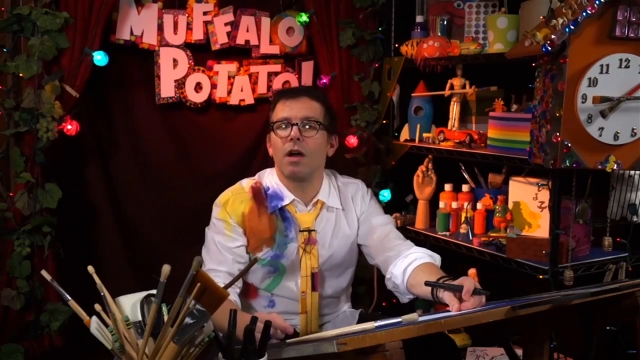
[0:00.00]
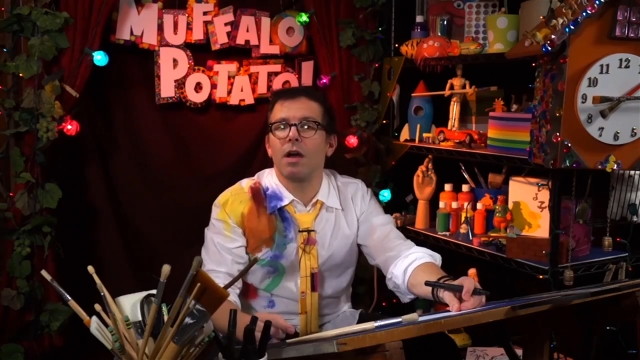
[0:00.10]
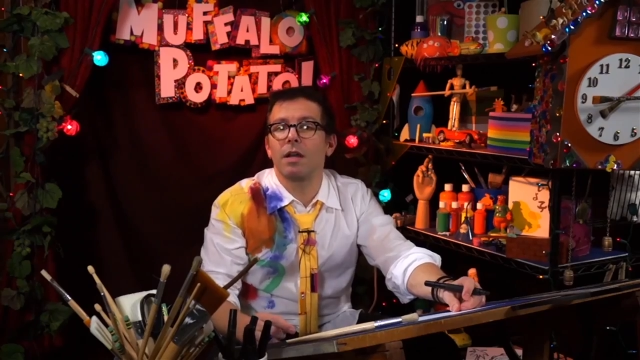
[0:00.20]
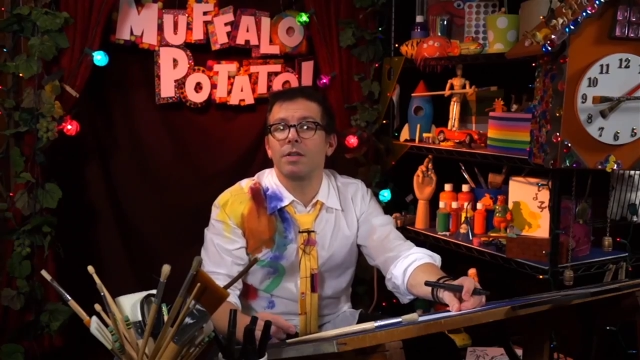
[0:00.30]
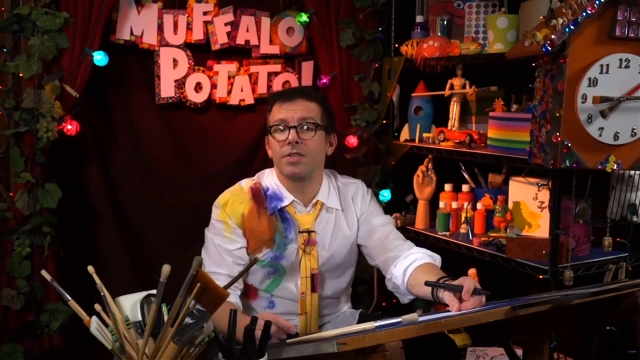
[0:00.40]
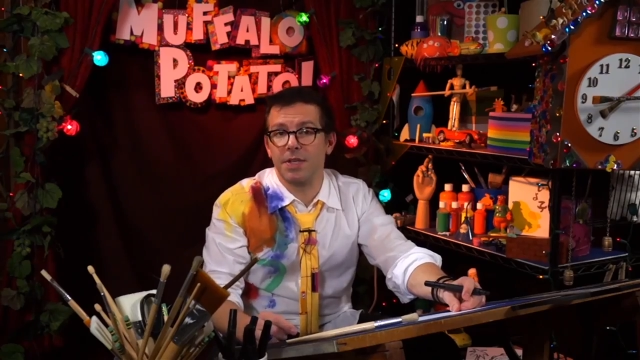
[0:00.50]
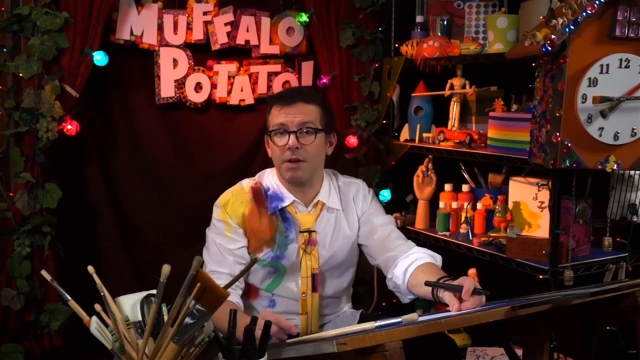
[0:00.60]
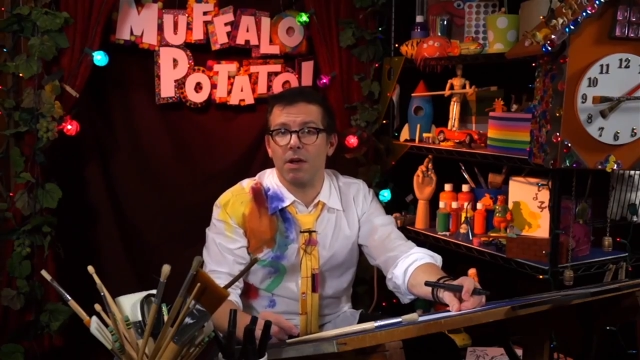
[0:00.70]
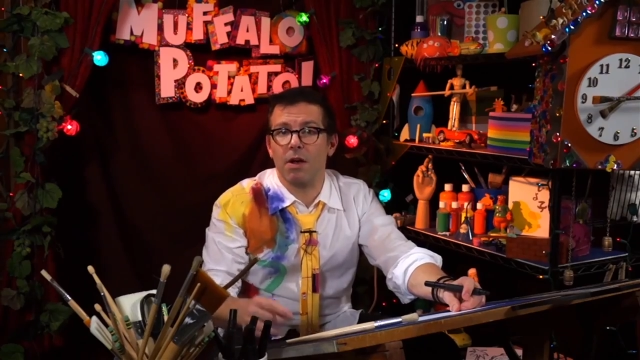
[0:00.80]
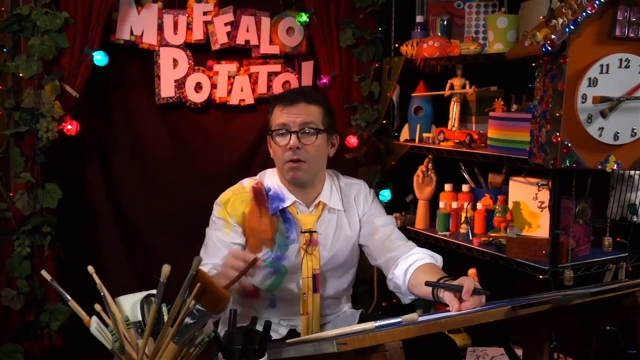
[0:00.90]
draw a
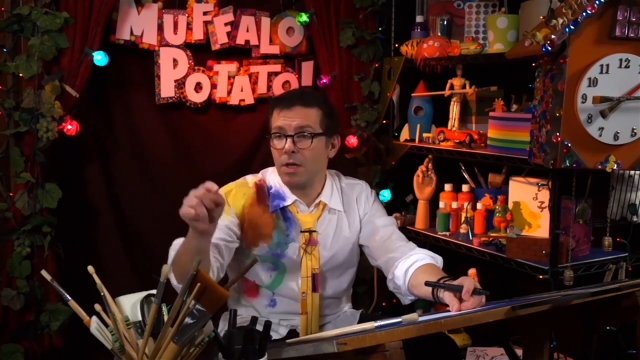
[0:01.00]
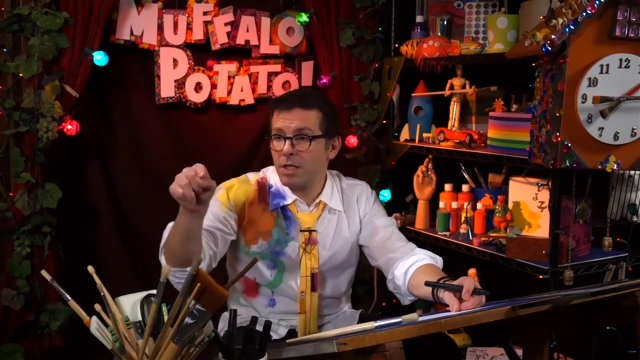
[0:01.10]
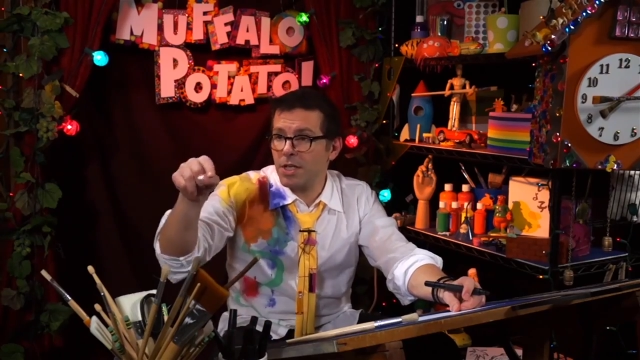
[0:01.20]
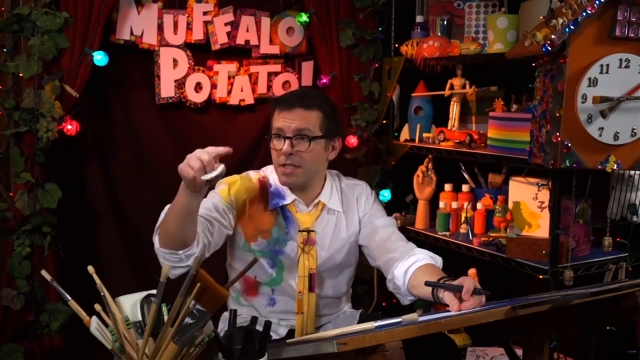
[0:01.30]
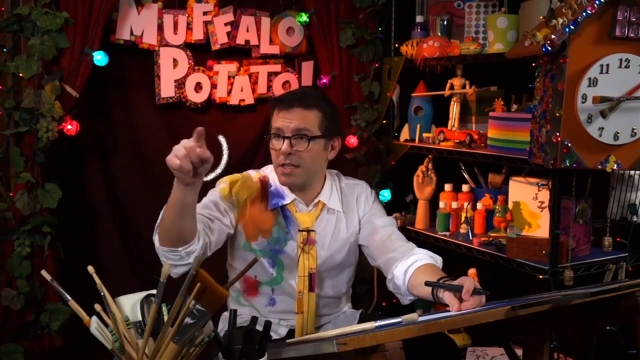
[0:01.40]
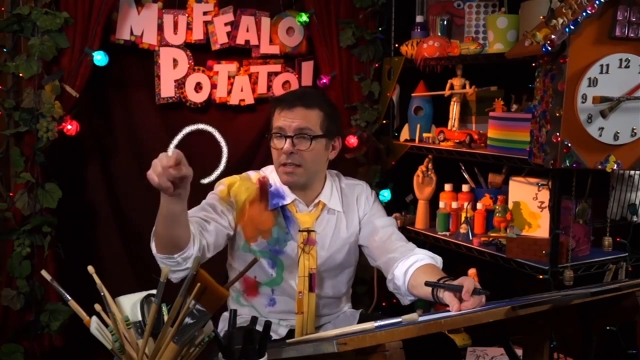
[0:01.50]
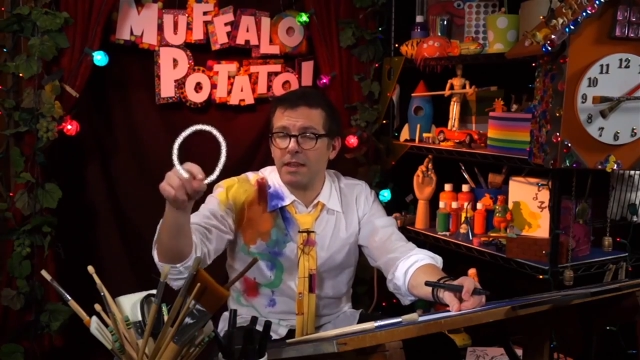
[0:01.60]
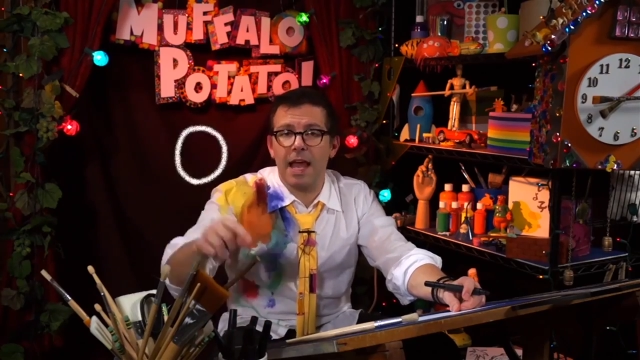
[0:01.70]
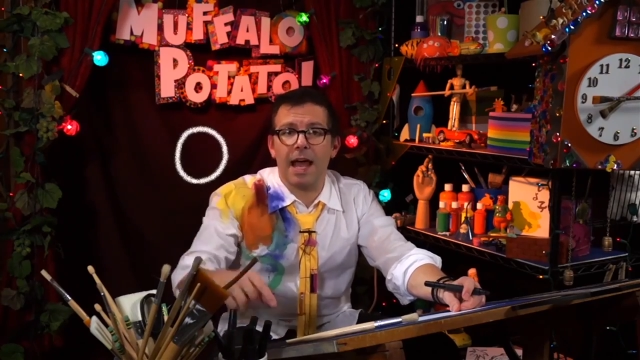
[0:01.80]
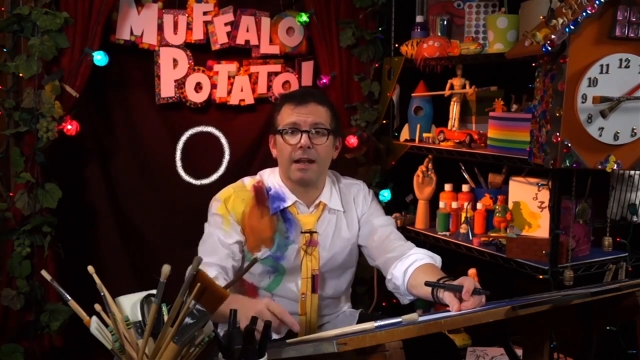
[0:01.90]
zero, just
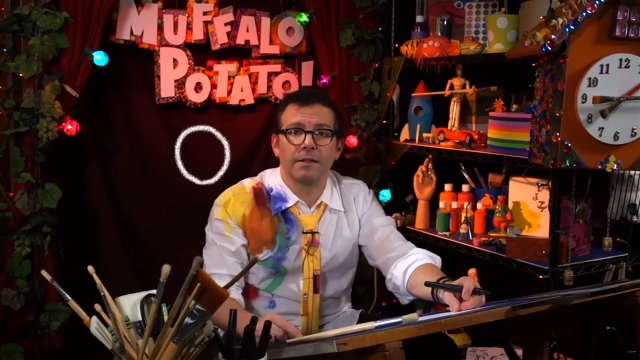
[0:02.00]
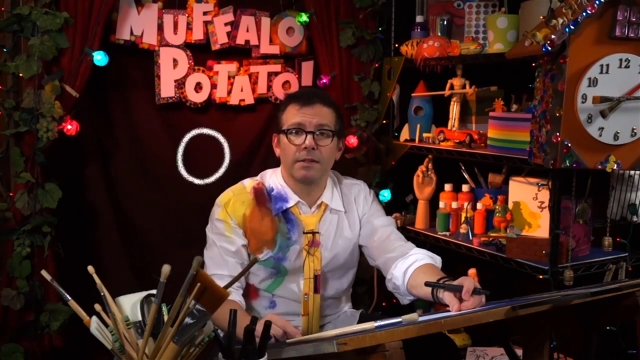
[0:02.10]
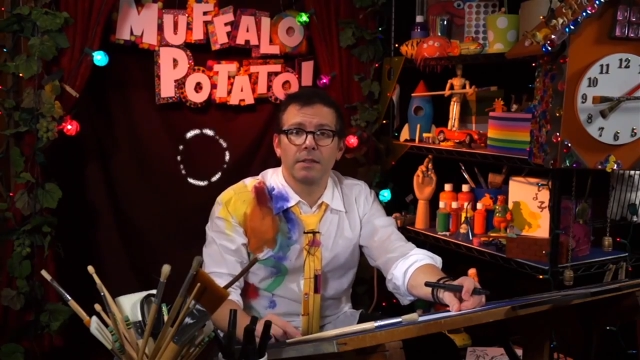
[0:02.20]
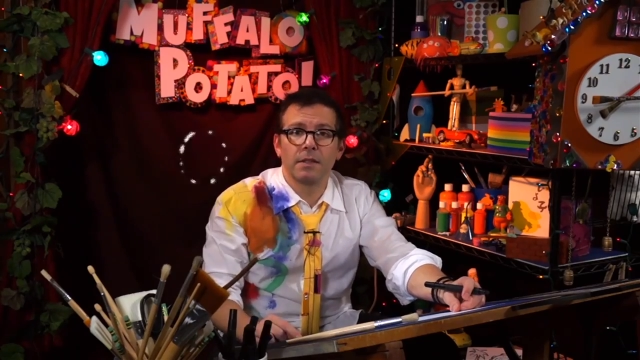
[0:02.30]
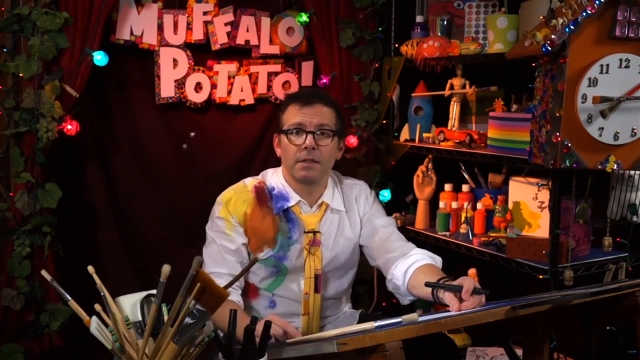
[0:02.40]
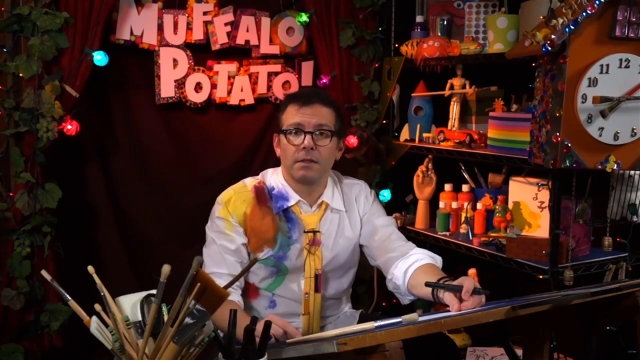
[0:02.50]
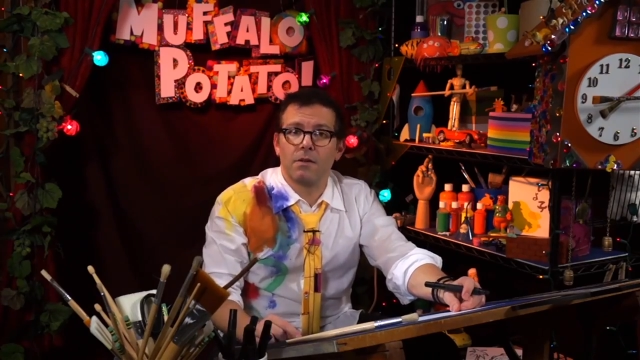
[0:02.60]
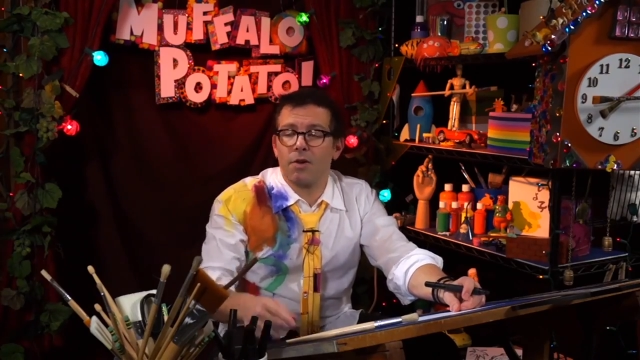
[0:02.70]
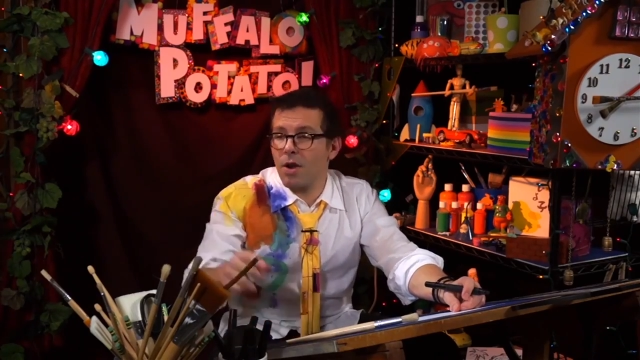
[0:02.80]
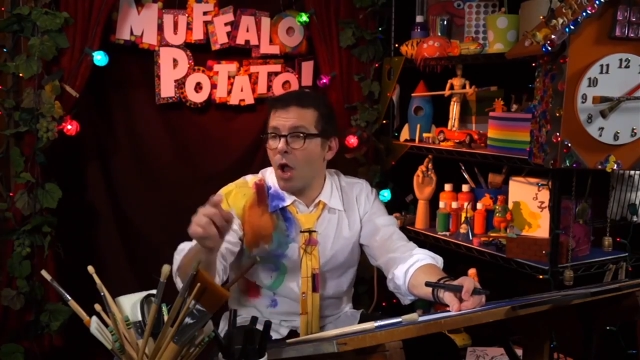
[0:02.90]
like that,
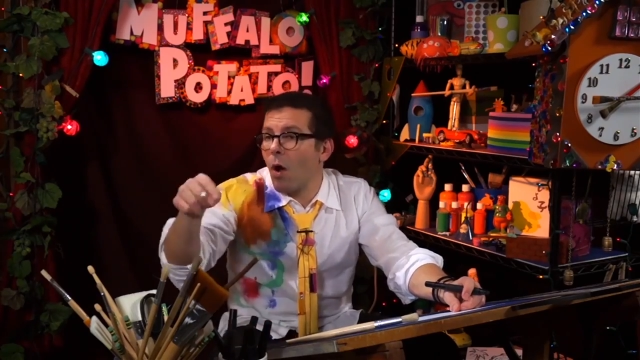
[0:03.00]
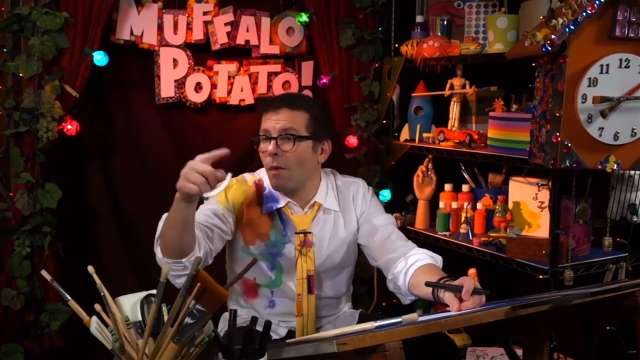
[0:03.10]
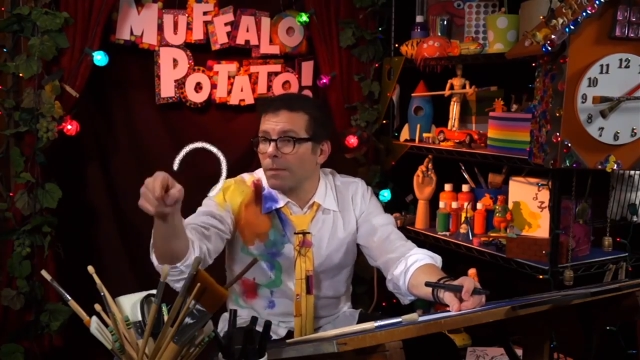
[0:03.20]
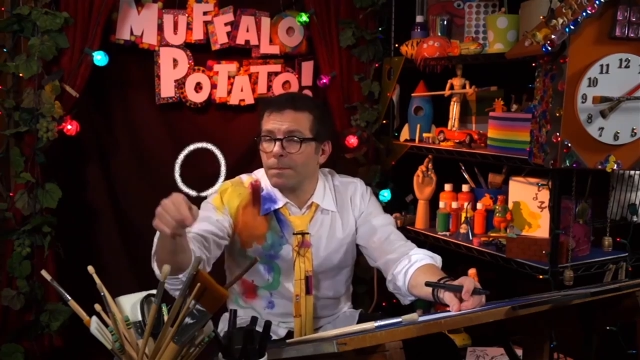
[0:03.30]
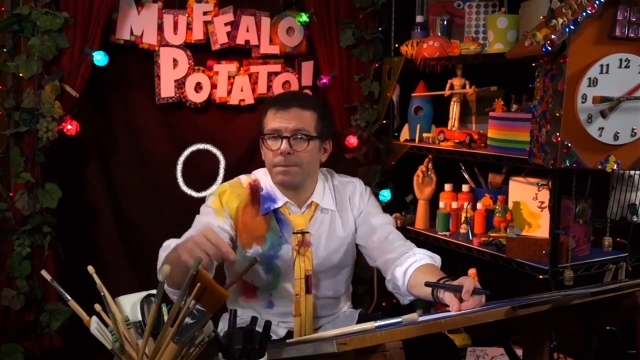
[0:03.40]
or an O,